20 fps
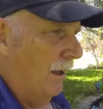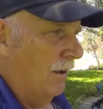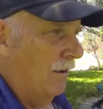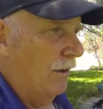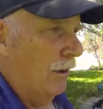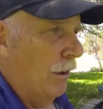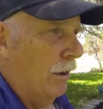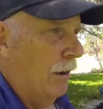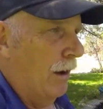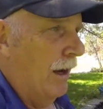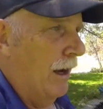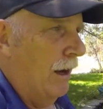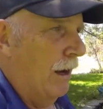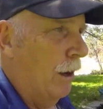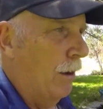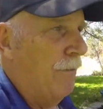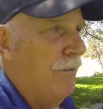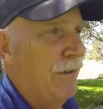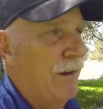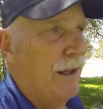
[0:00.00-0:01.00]
So
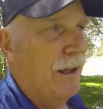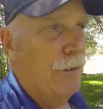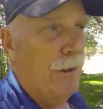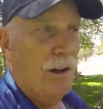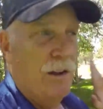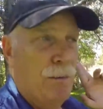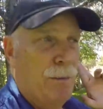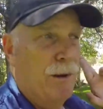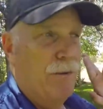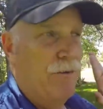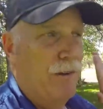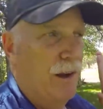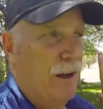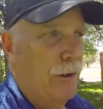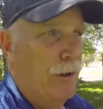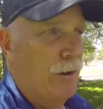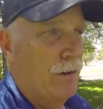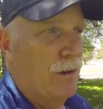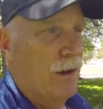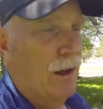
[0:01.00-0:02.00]
hopefully, cross my
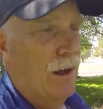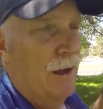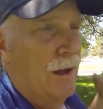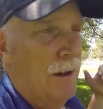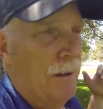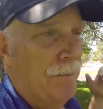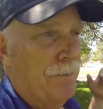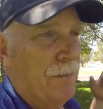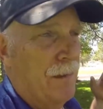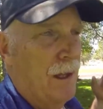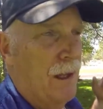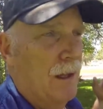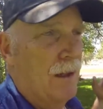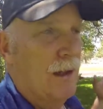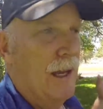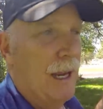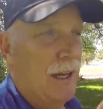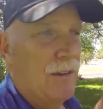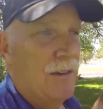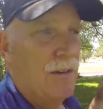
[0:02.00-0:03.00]
fingers,
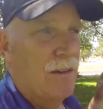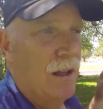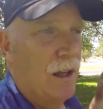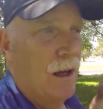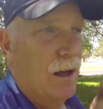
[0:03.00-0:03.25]
next